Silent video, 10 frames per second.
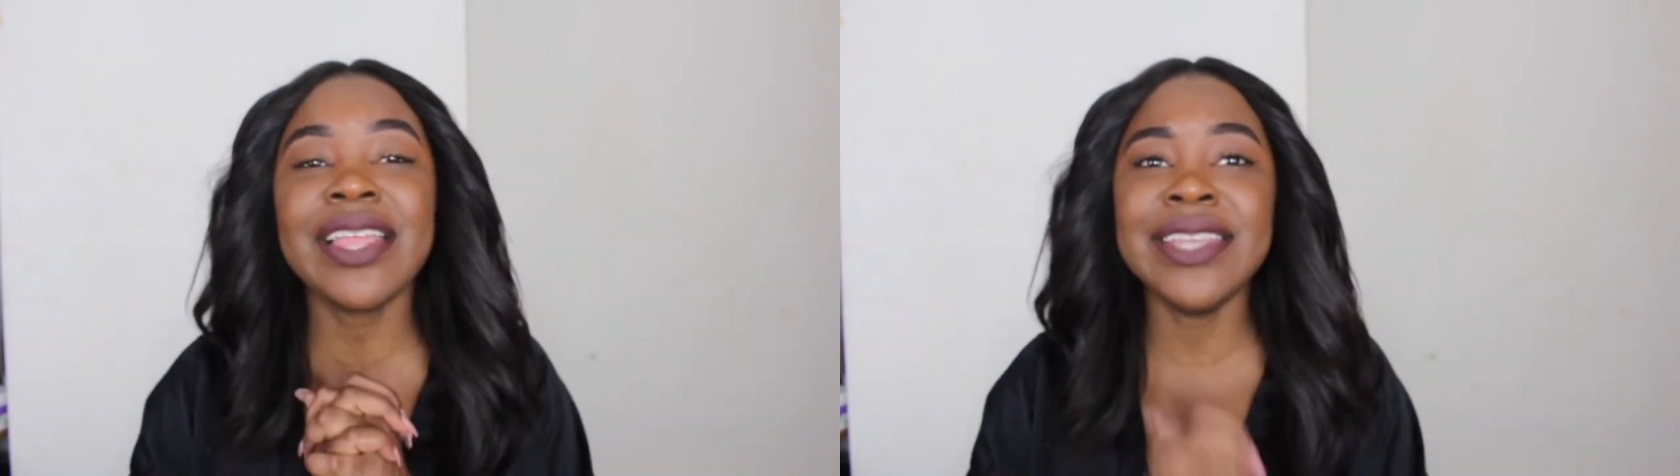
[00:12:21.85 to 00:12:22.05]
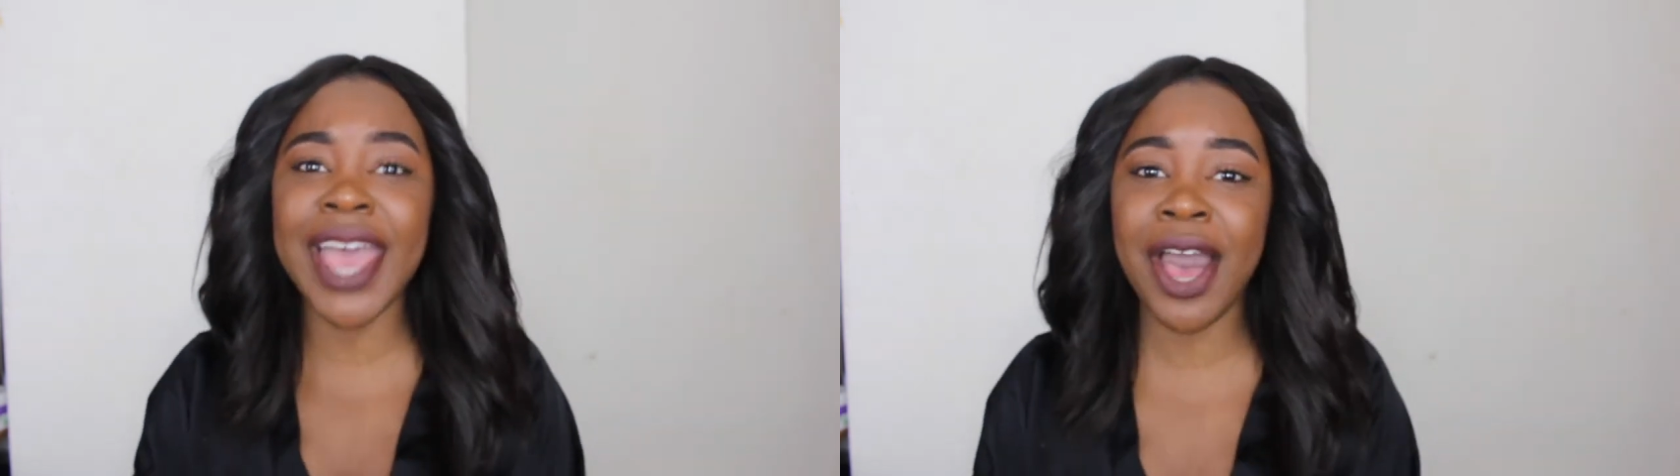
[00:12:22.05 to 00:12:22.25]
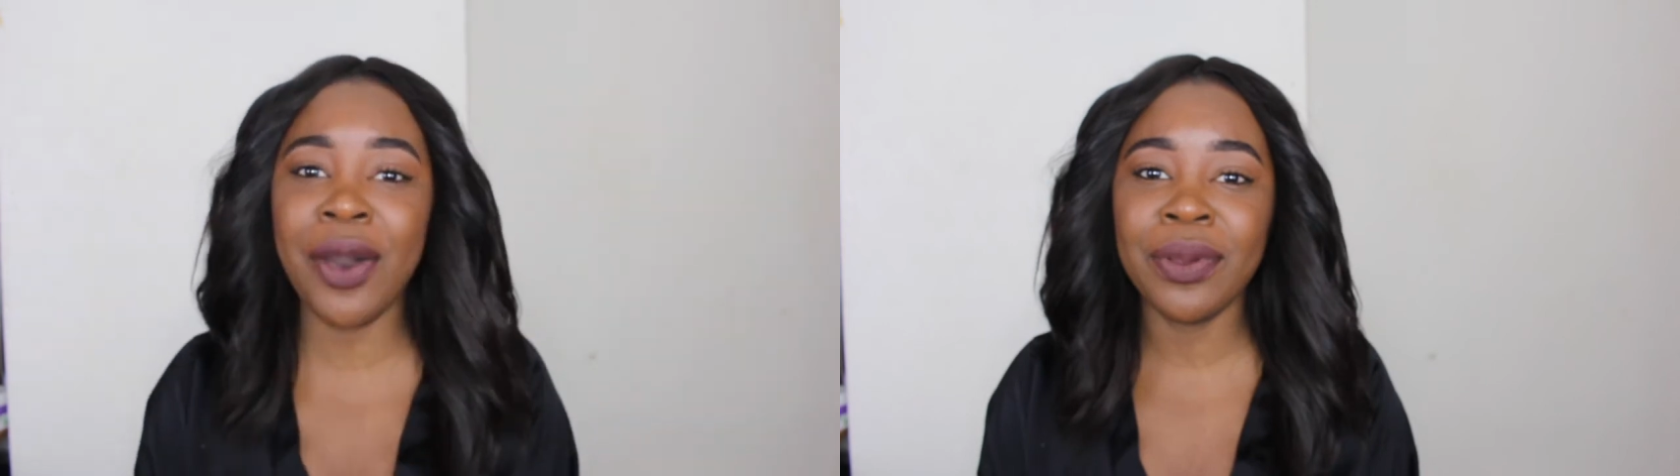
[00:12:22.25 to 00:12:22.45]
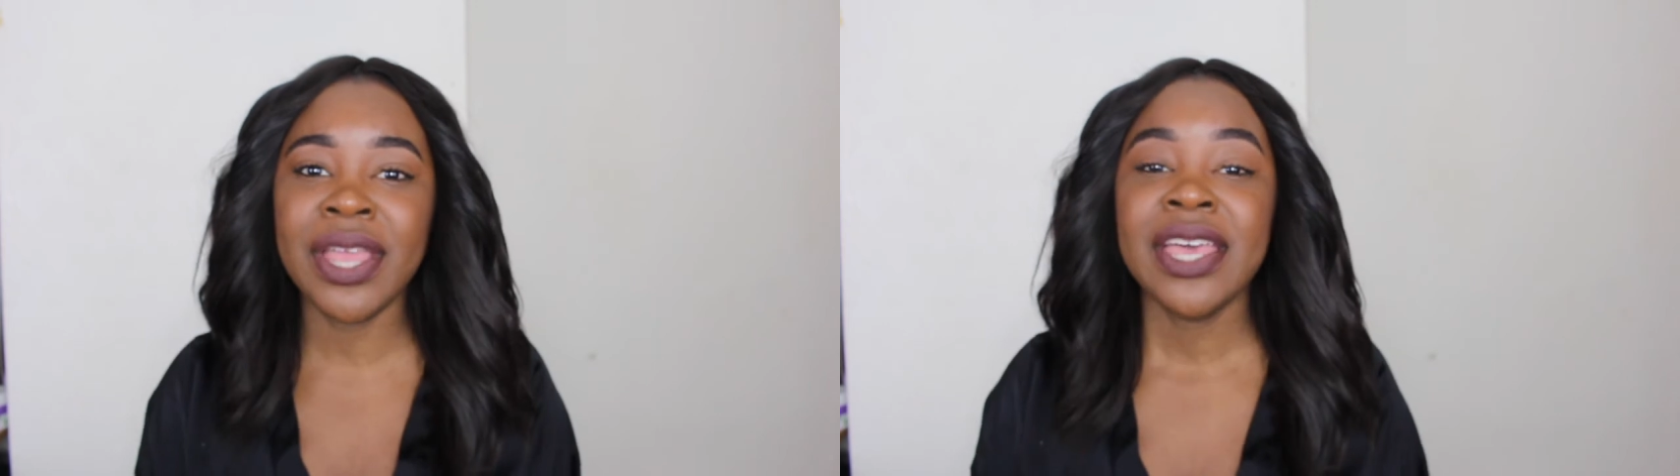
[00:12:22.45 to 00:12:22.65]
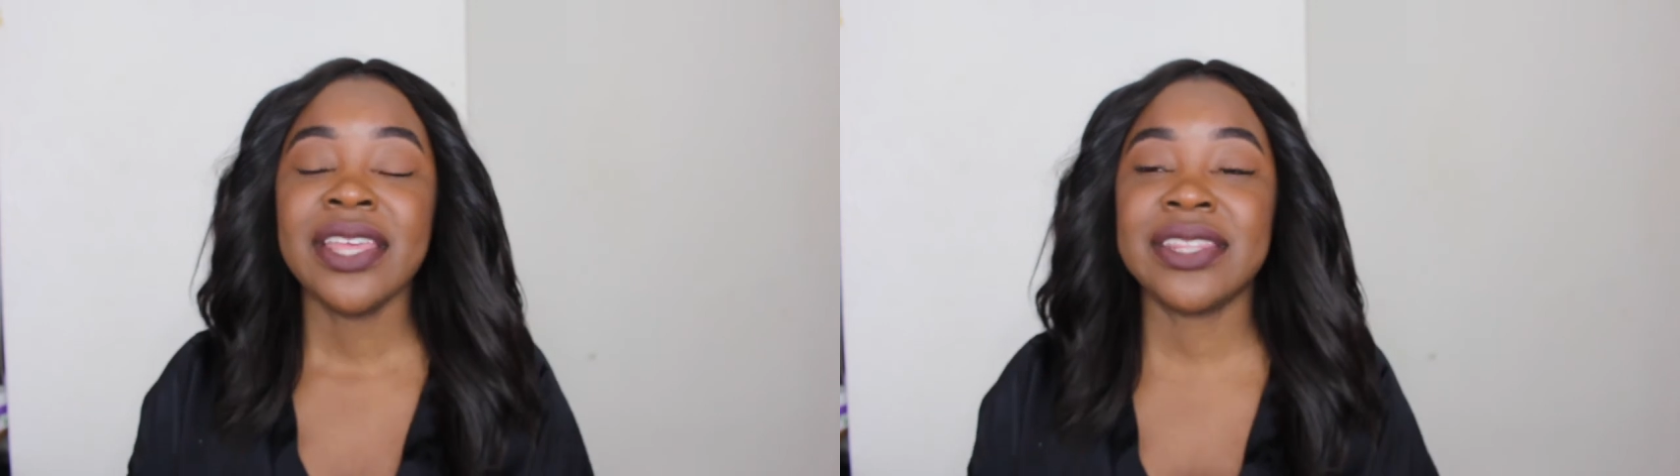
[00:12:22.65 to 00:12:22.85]
Now,
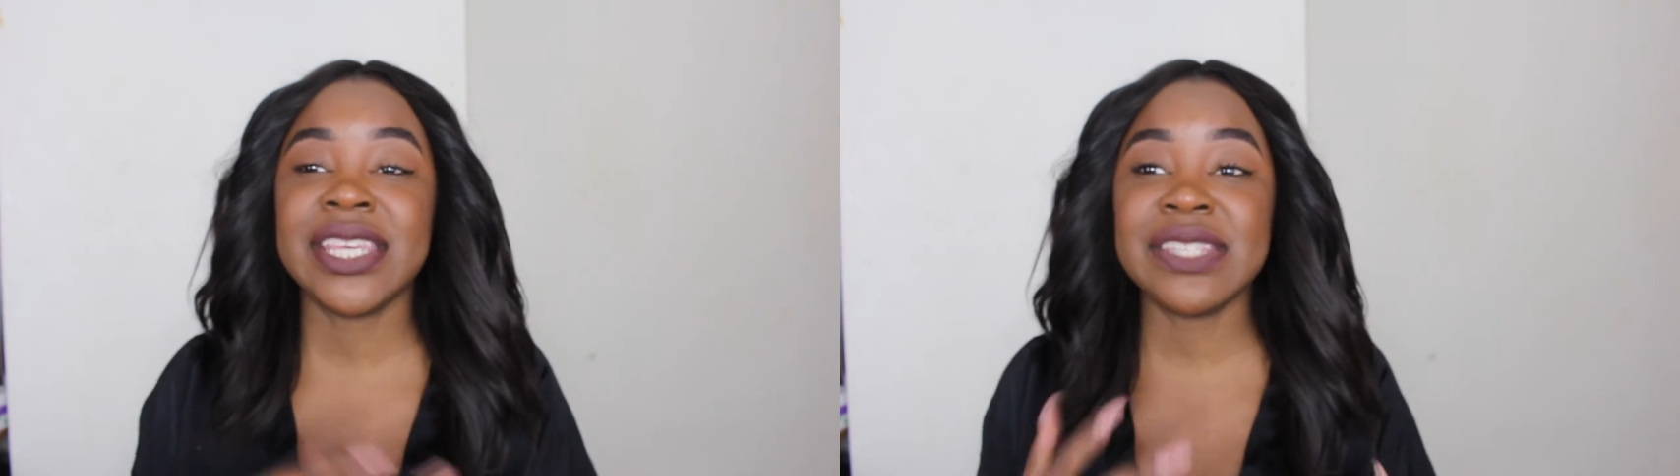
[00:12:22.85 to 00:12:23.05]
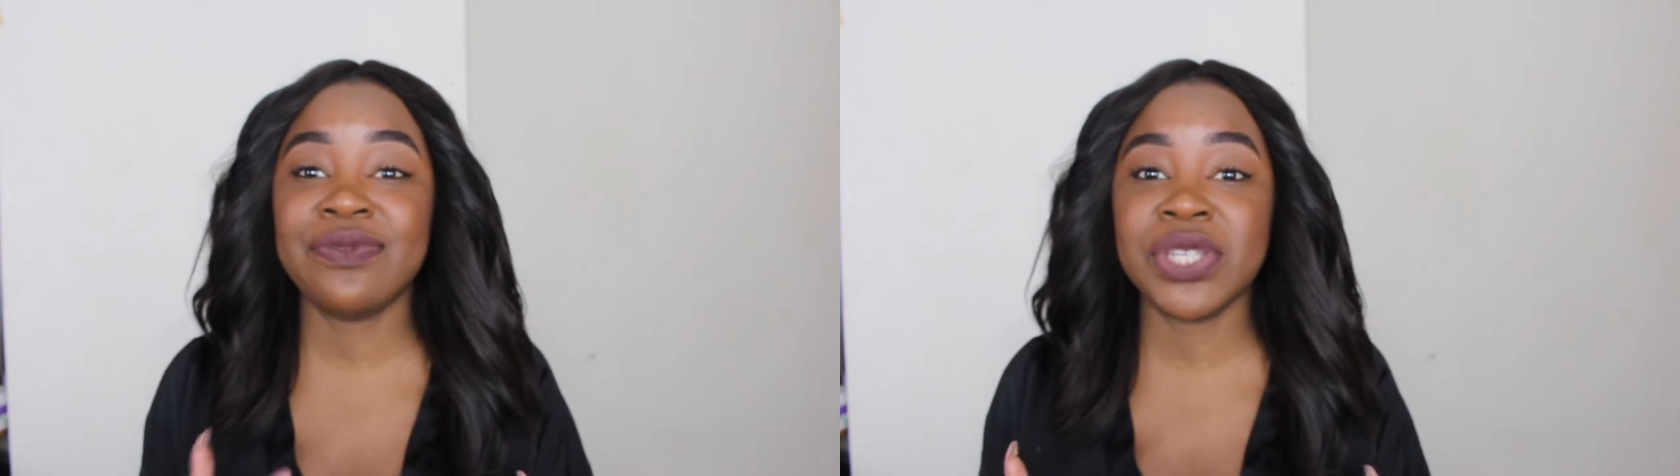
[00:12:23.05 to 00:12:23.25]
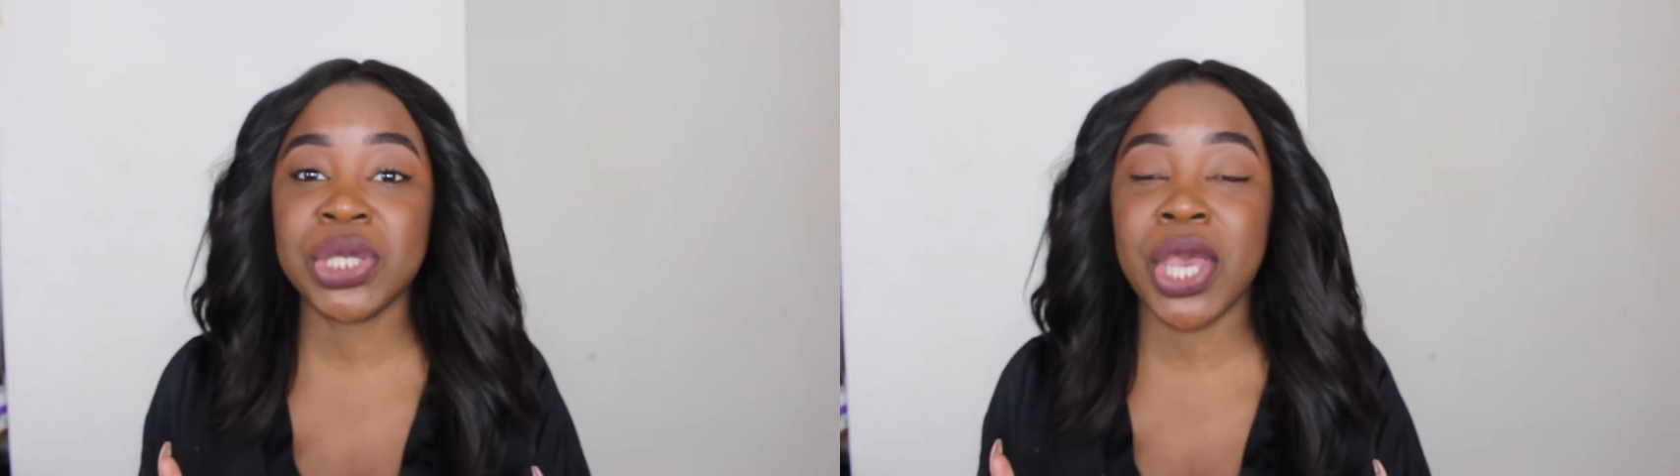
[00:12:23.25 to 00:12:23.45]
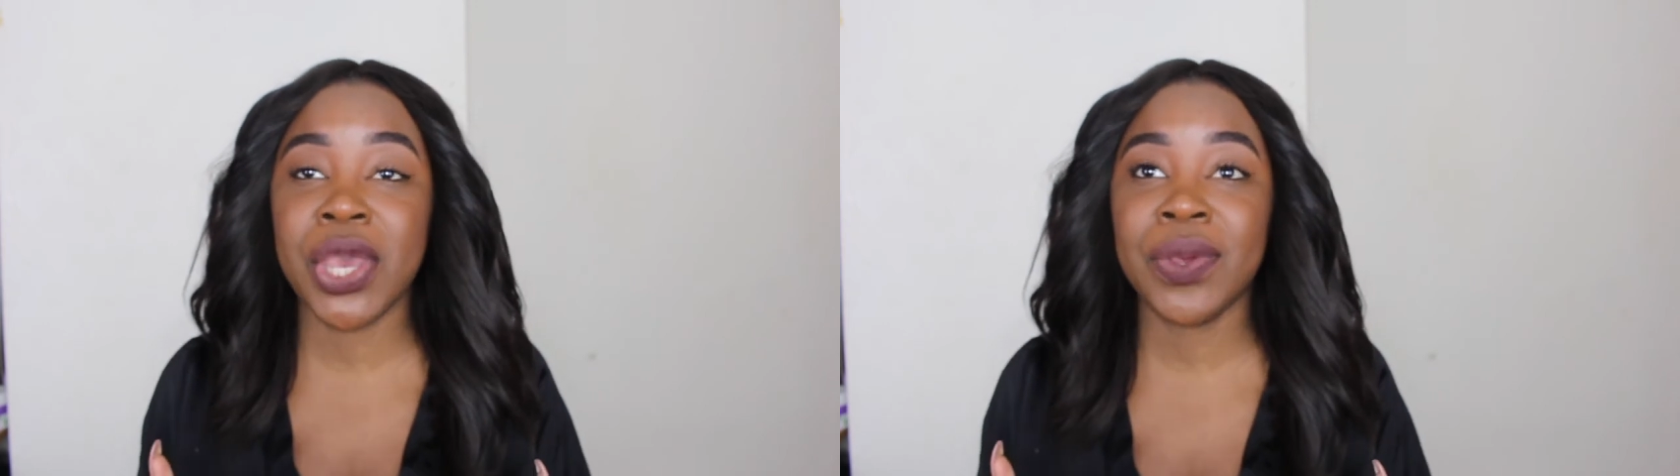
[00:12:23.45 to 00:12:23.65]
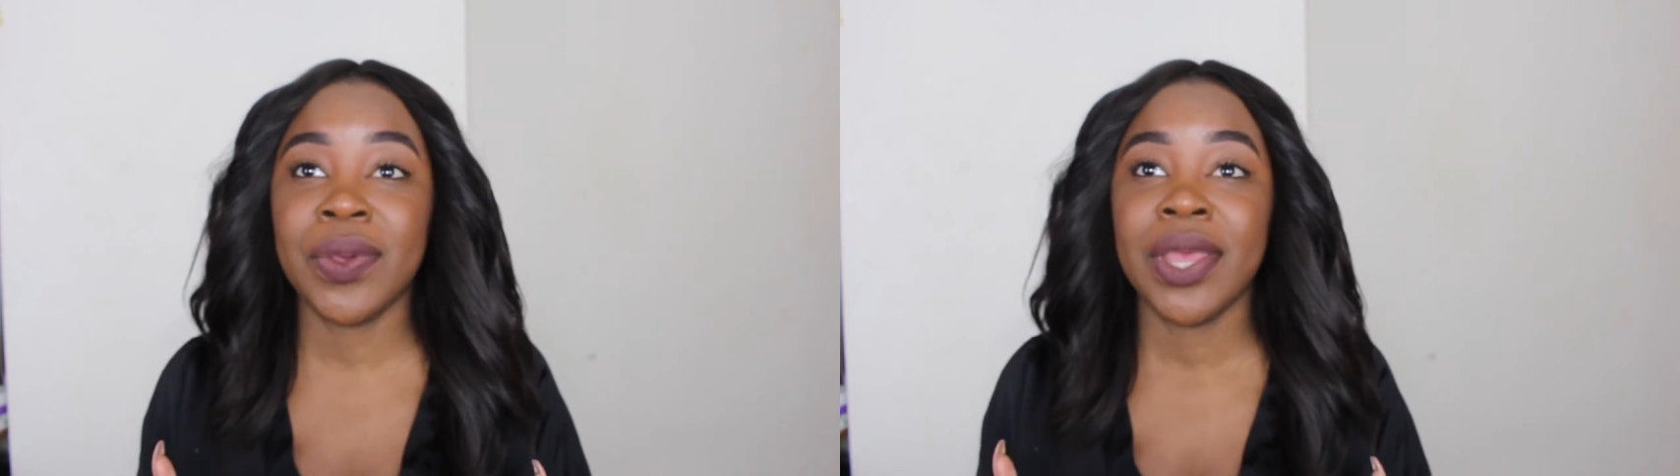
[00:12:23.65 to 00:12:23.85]
this
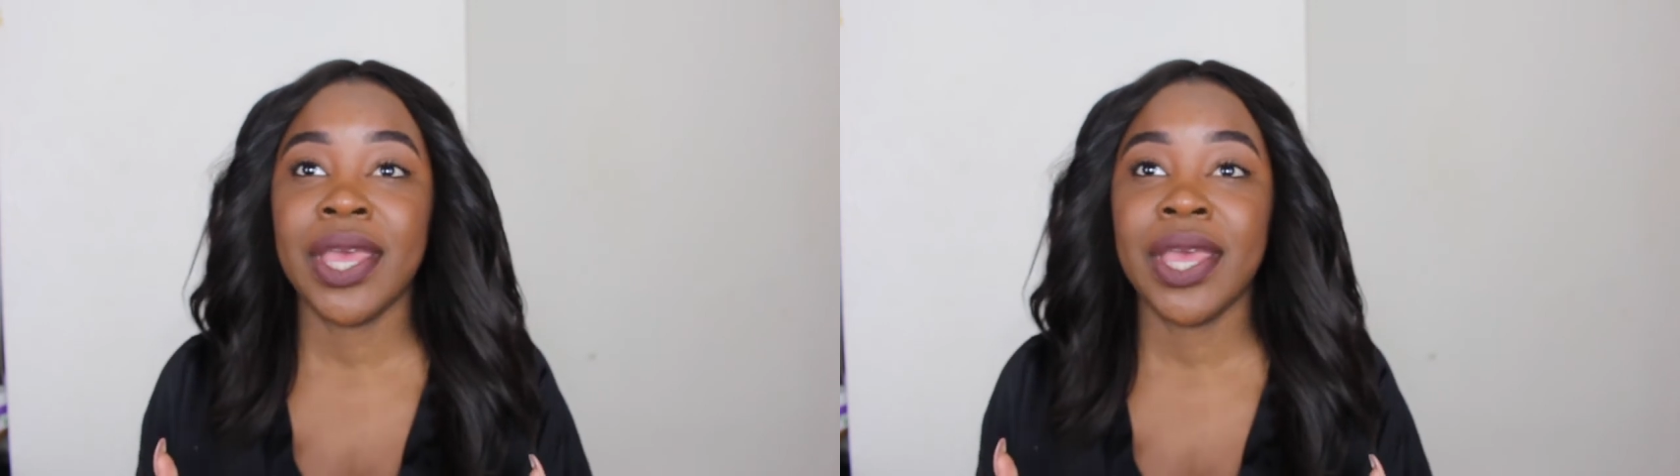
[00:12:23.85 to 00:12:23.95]
video,